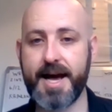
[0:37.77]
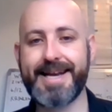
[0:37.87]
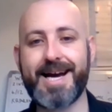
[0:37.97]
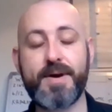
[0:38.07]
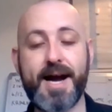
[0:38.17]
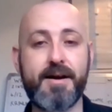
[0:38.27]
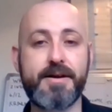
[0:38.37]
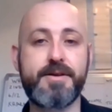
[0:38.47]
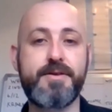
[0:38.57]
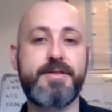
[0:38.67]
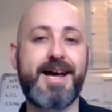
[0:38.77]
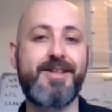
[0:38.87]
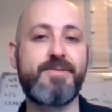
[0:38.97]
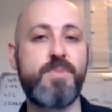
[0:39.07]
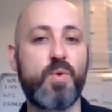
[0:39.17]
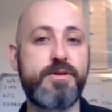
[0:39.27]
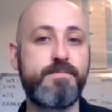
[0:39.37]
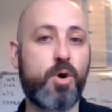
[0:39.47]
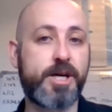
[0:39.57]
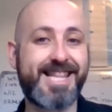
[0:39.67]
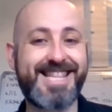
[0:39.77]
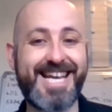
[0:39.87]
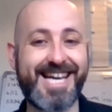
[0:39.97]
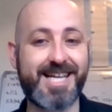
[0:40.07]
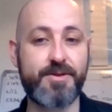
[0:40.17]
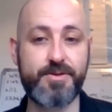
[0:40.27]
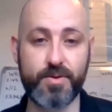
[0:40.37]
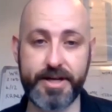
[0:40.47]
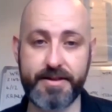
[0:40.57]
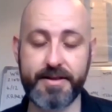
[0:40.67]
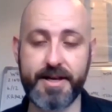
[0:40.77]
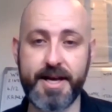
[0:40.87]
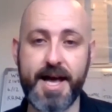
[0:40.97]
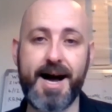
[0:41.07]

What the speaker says: and how characters are the most important thing in our stories,